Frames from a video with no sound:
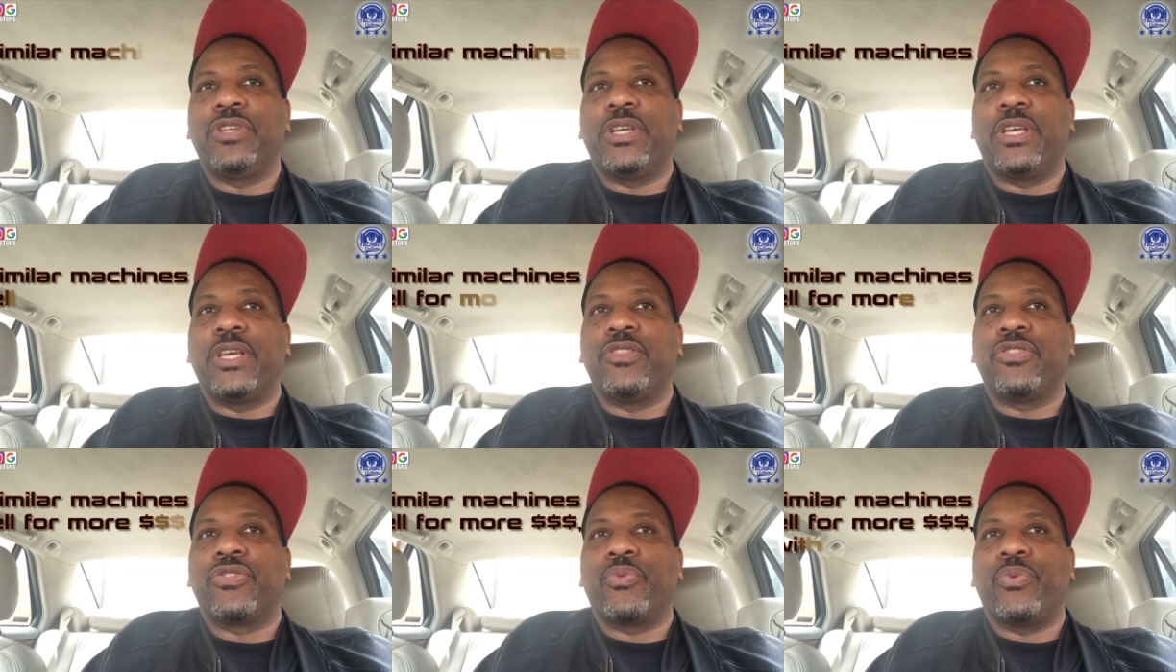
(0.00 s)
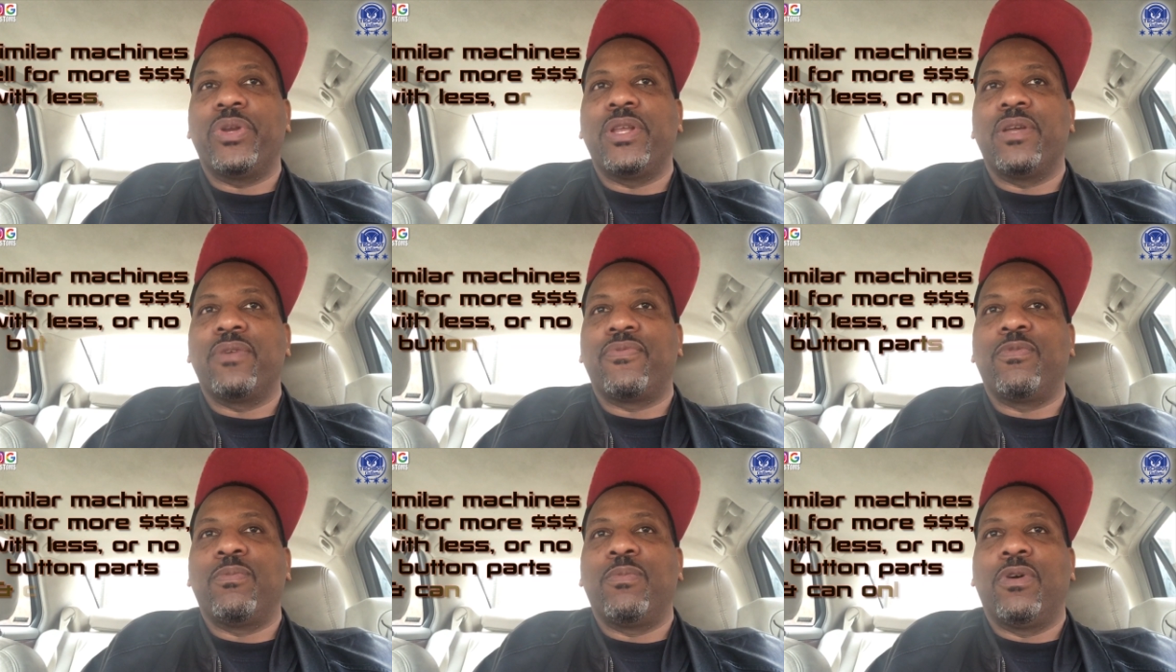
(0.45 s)
You're getting 3
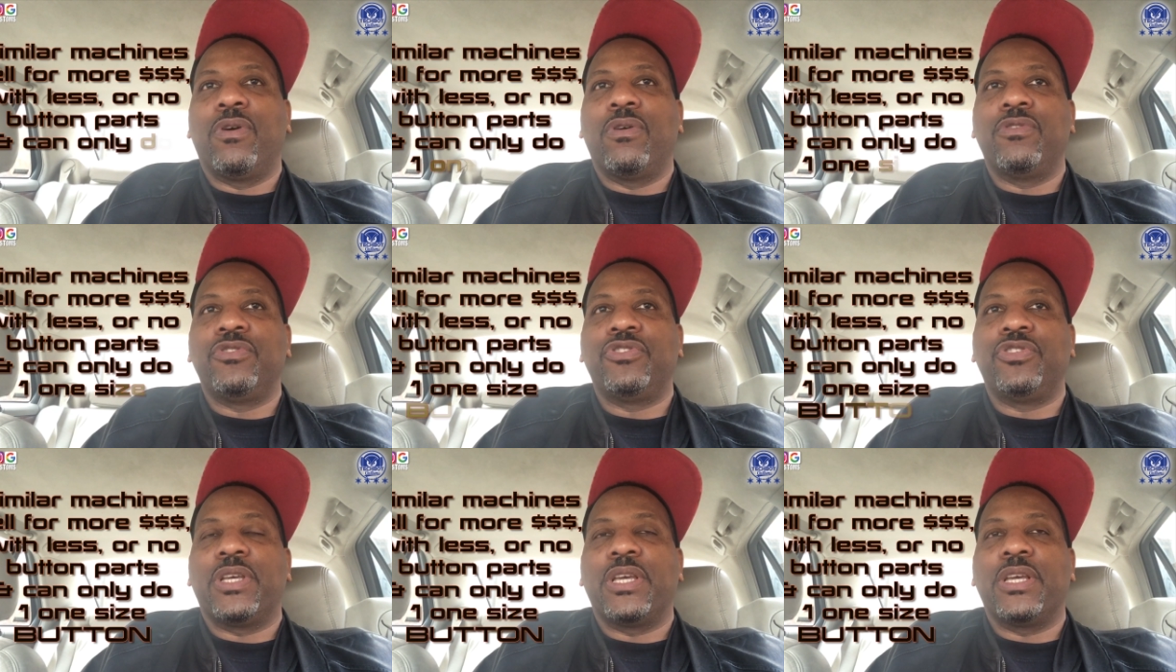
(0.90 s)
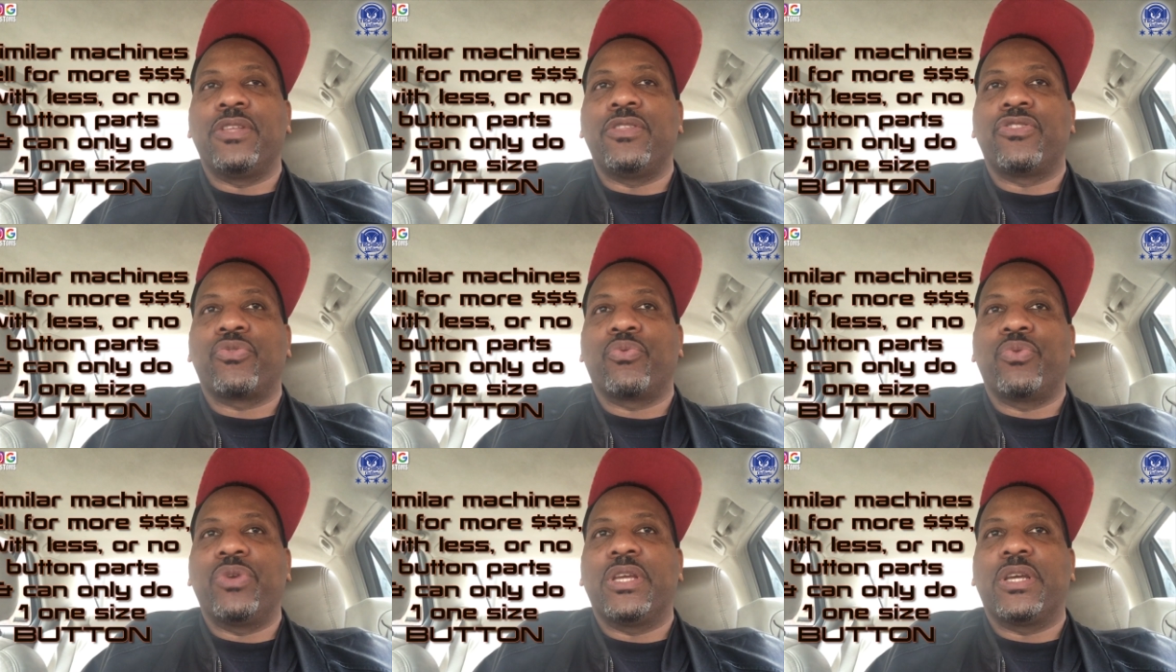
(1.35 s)
different molds. You're getting
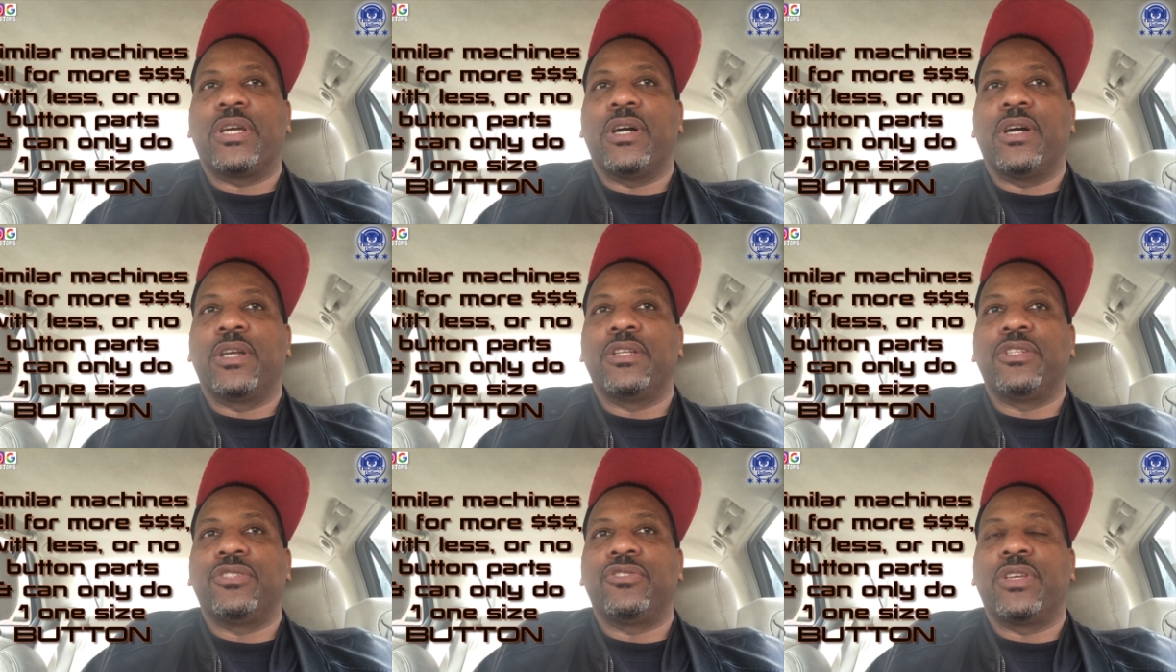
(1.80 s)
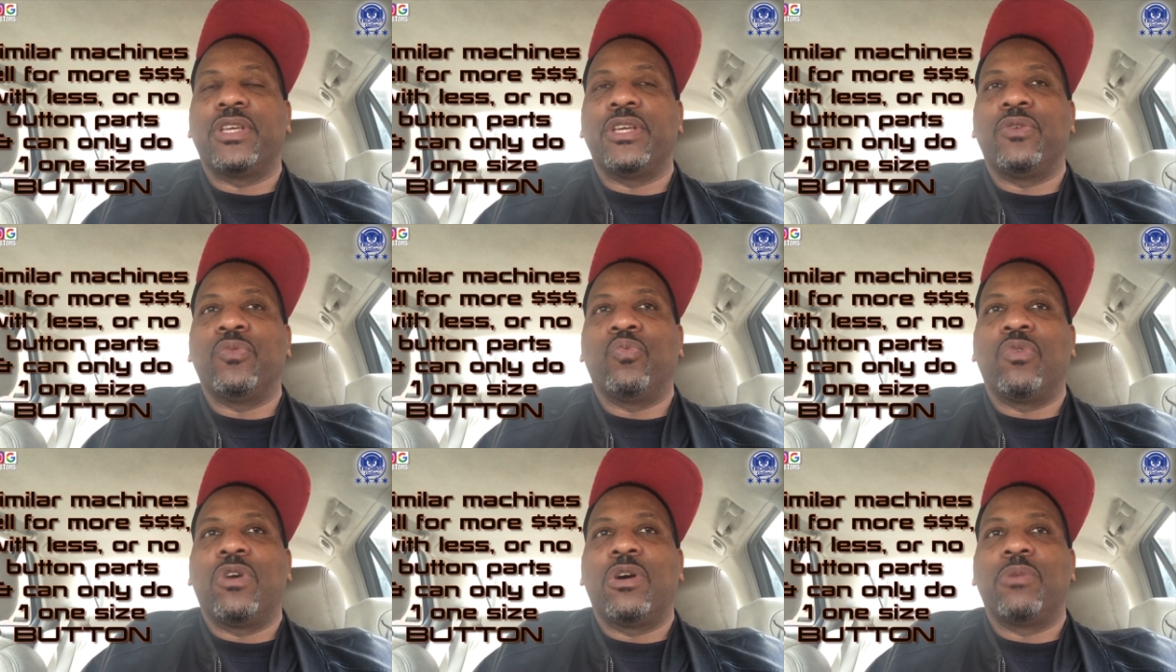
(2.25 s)
3 cutters. You're
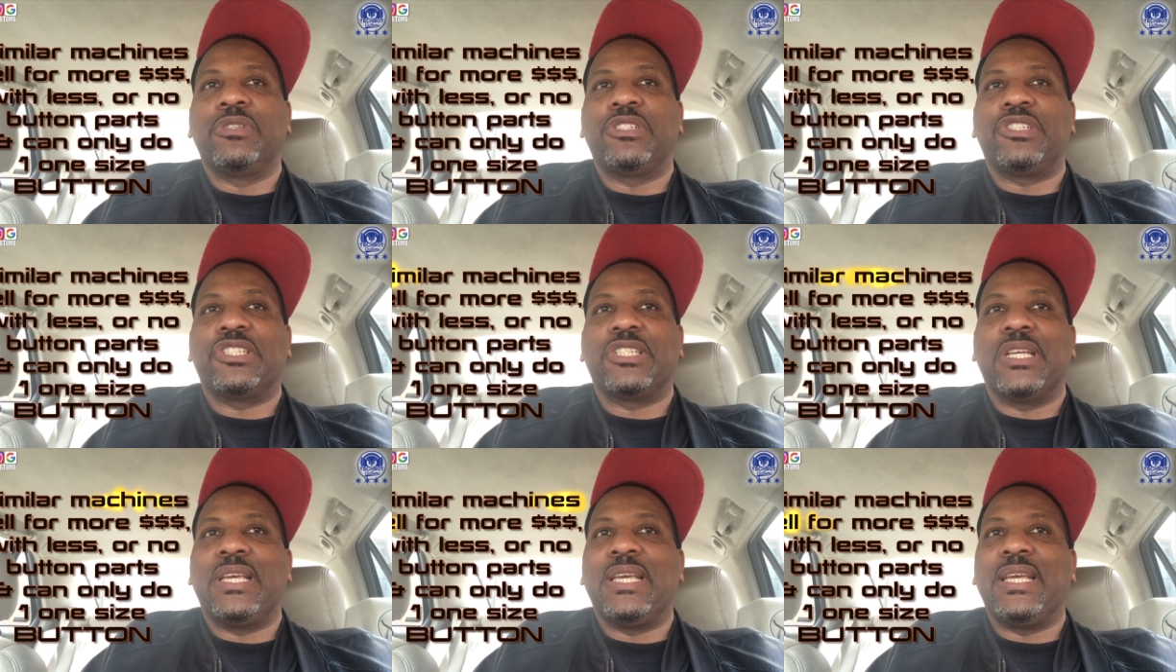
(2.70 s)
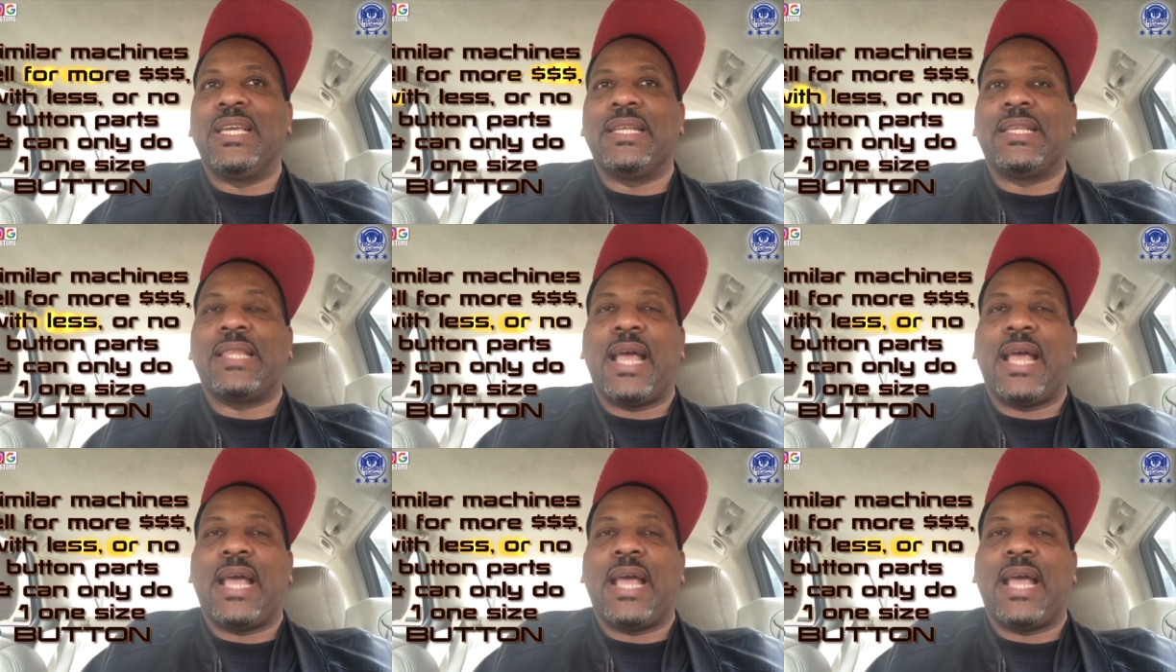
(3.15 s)
getting 1 machine.